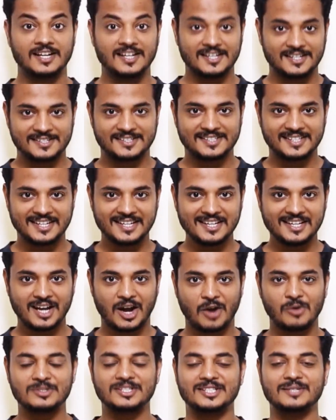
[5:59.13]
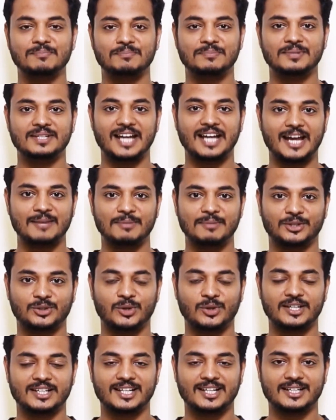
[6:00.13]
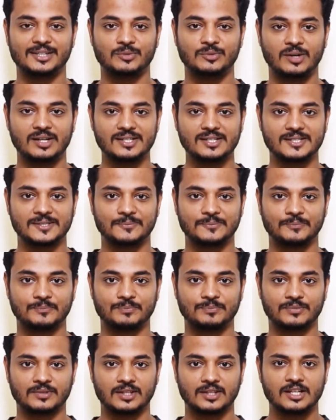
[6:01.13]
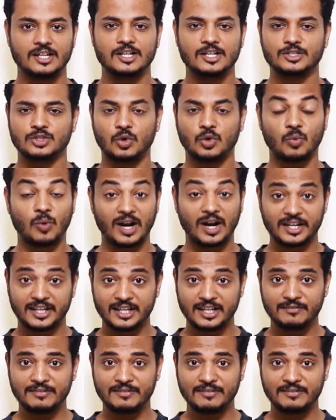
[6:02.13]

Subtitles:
See how simple and methodical it was? So what did